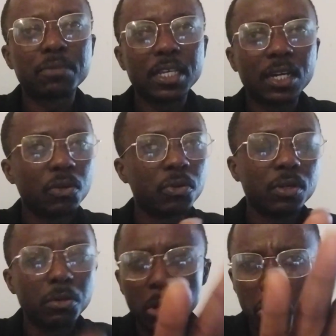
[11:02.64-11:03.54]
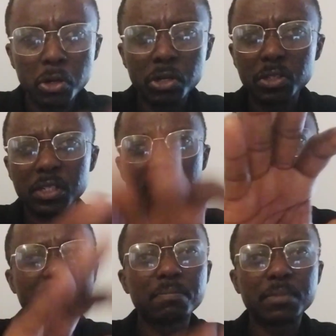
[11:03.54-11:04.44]
be a gold, it
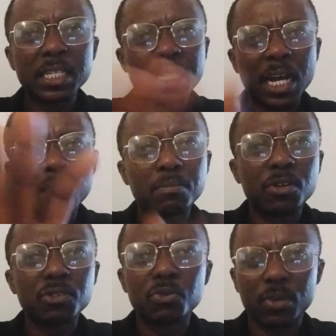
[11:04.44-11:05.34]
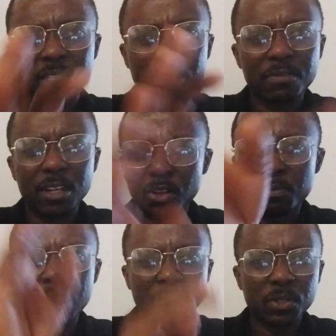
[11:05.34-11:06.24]
can be diamond, whatever
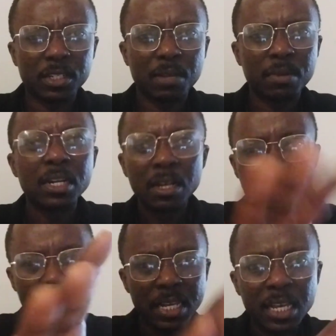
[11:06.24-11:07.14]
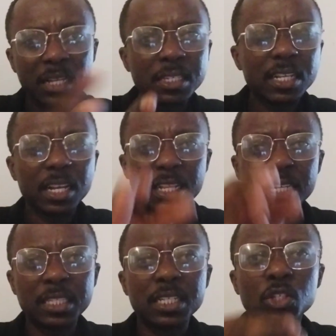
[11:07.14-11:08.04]
Lumba is talking about. But here he's saying
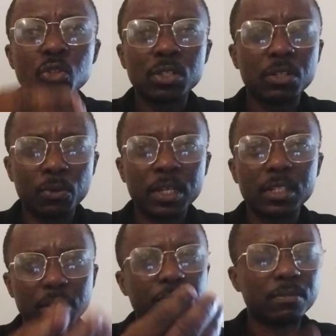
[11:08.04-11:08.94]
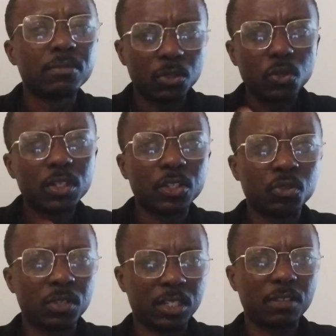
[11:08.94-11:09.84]
that thing is sweet. Well, gold is
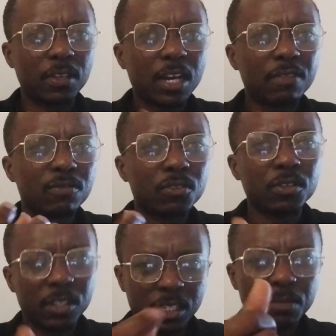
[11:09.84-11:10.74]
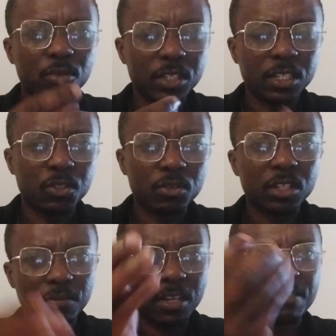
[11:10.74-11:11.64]
sweet. If you have gold, it's money. It's
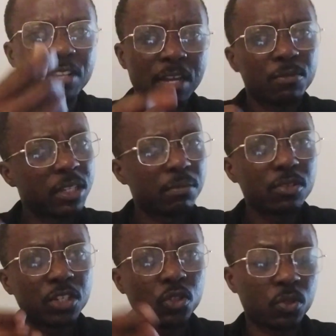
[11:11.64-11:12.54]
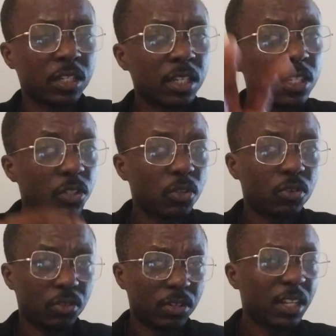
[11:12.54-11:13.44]
sweet. If you have diamond, it's money. It's sweet.
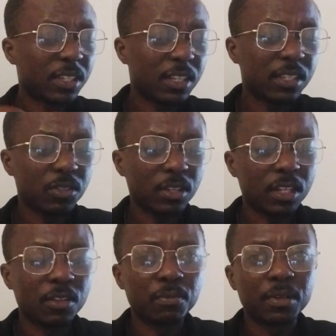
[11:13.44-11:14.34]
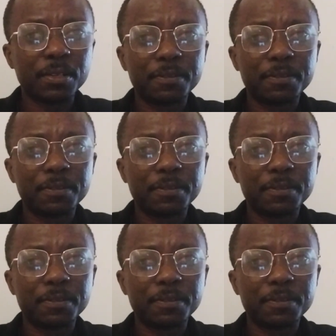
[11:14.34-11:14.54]
So let's listen to the Lumba.